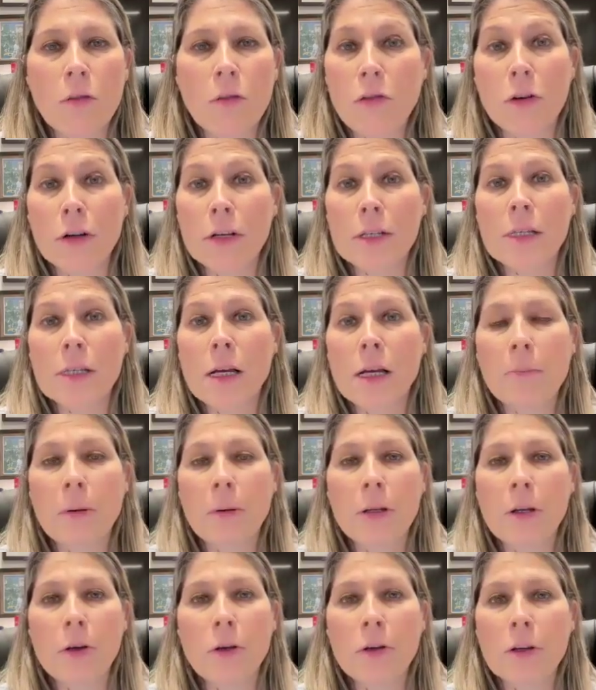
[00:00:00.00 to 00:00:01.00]
For example,
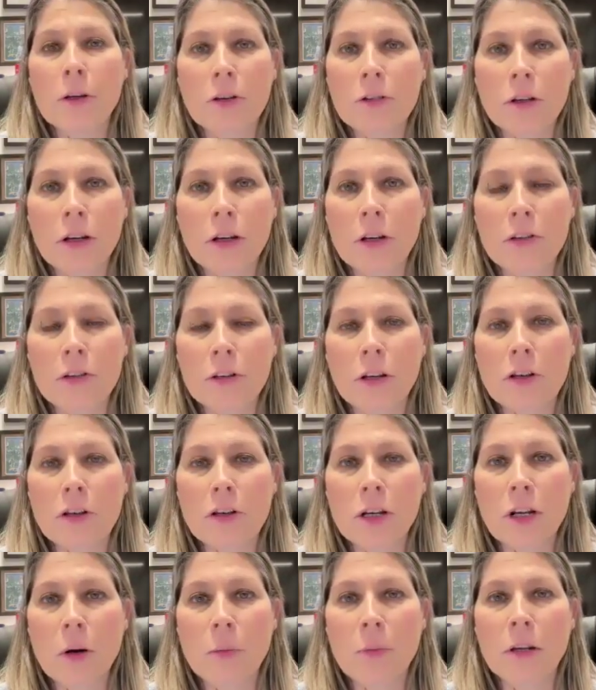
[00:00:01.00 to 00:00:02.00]
the entire
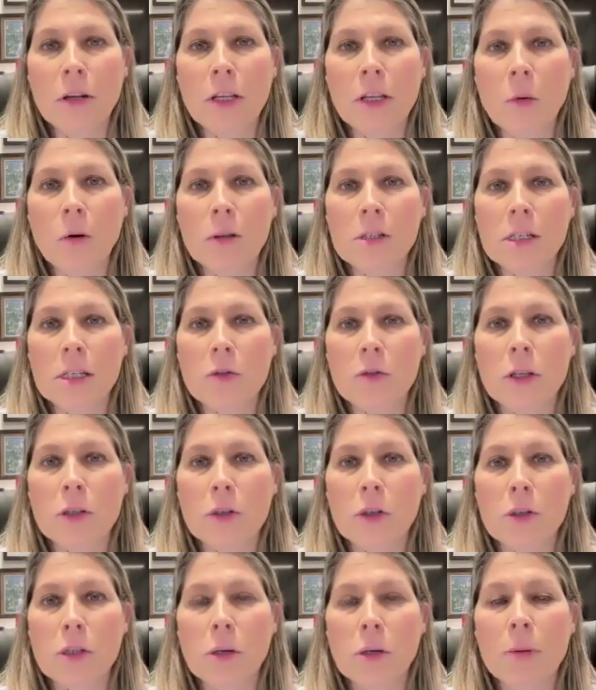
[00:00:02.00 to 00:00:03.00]
international community wants Israel
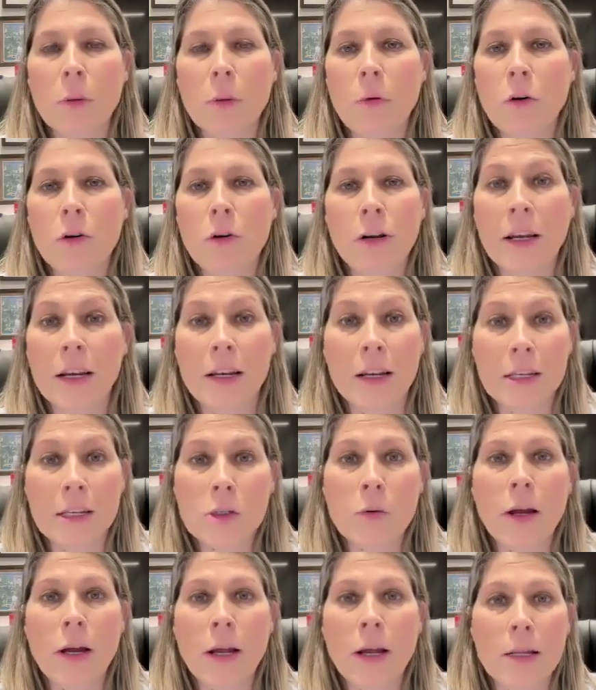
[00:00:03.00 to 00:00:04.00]
to stop the war, and in
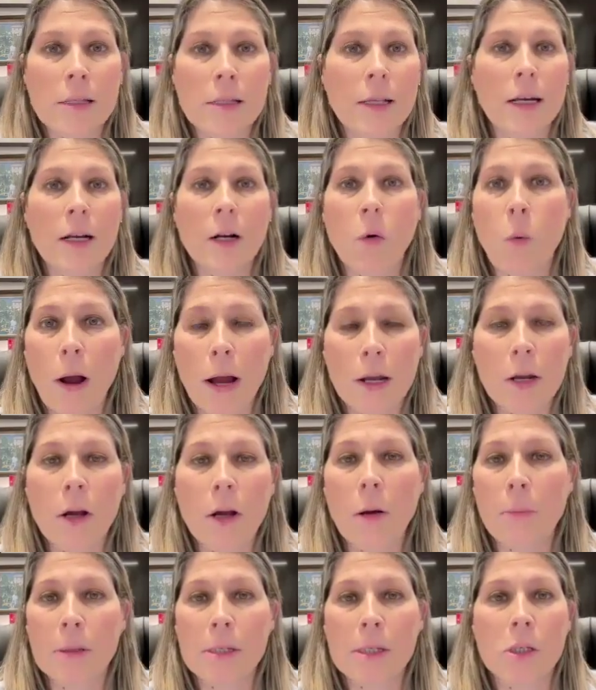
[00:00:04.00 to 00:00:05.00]
Israel, it's like quite the
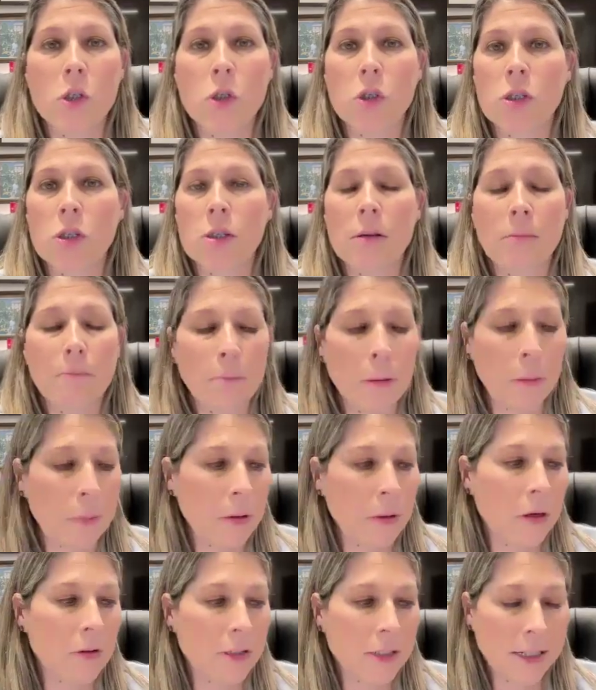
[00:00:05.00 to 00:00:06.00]
opposite.
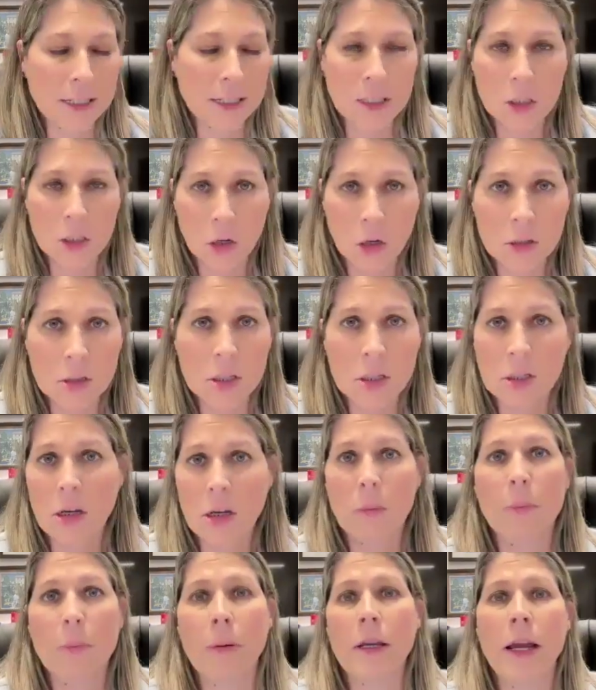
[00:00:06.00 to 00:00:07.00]
People are like, don't
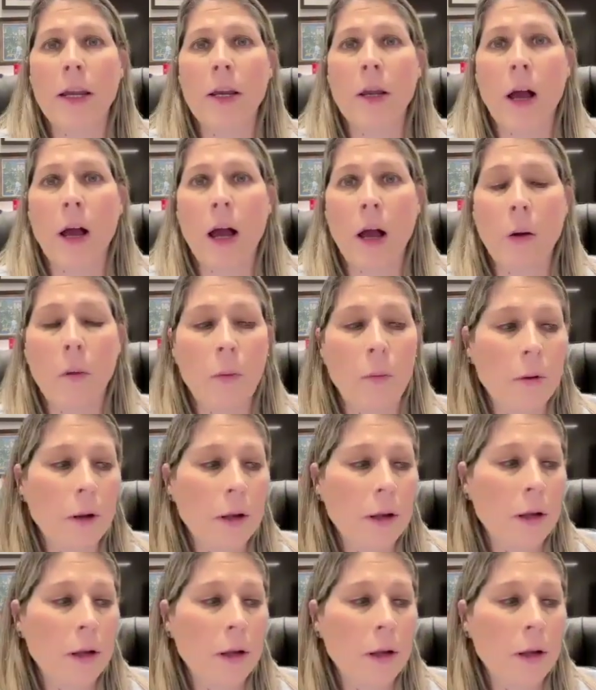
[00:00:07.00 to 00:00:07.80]
stop it anyhow.